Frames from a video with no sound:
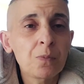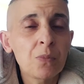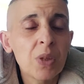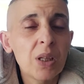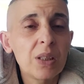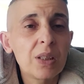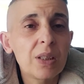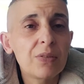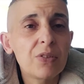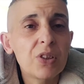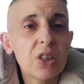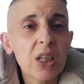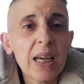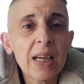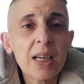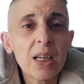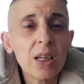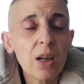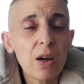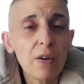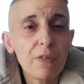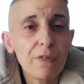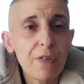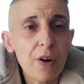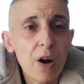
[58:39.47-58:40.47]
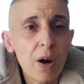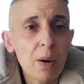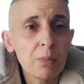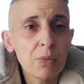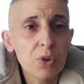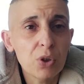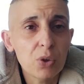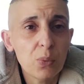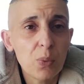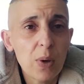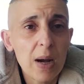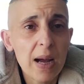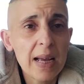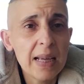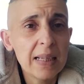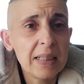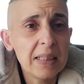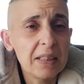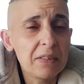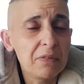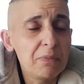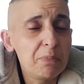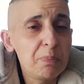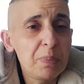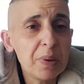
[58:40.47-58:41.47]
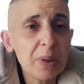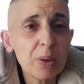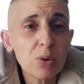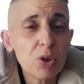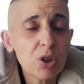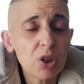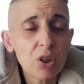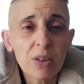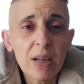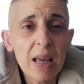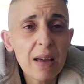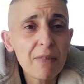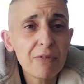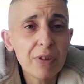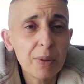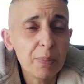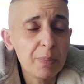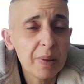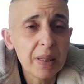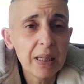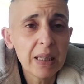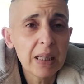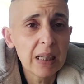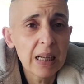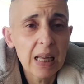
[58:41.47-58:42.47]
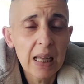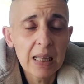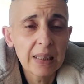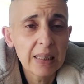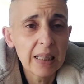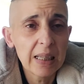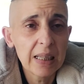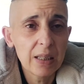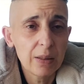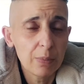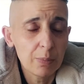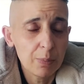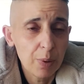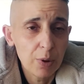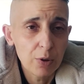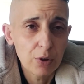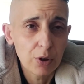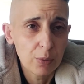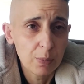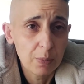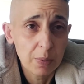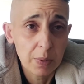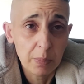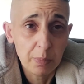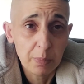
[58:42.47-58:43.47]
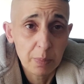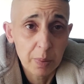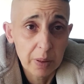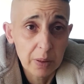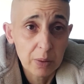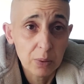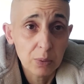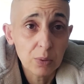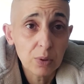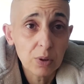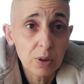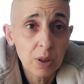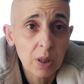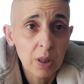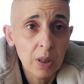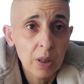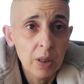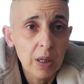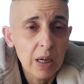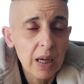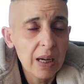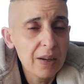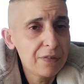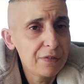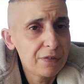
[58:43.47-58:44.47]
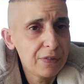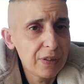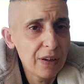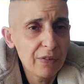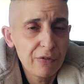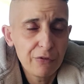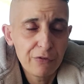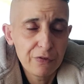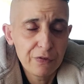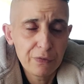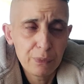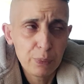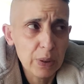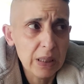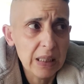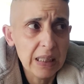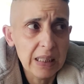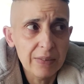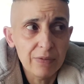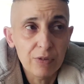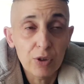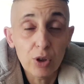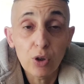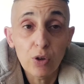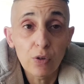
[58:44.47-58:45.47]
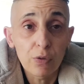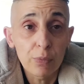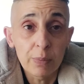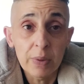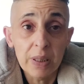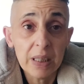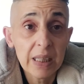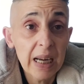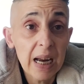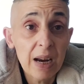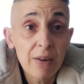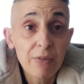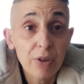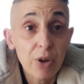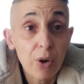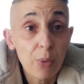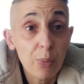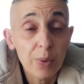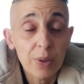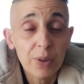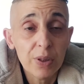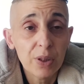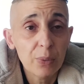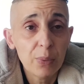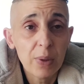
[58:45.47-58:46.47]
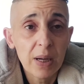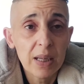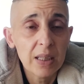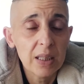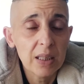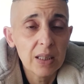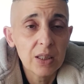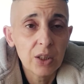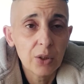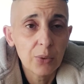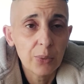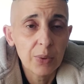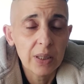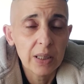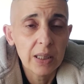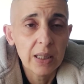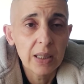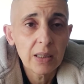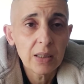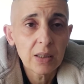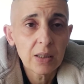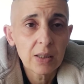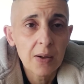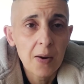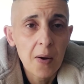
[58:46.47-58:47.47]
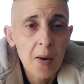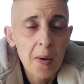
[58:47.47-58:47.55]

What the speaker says: They've taken our farms away. They've built on every bit of land they can possibly build. If we leave the government carry on with the way they're doing this.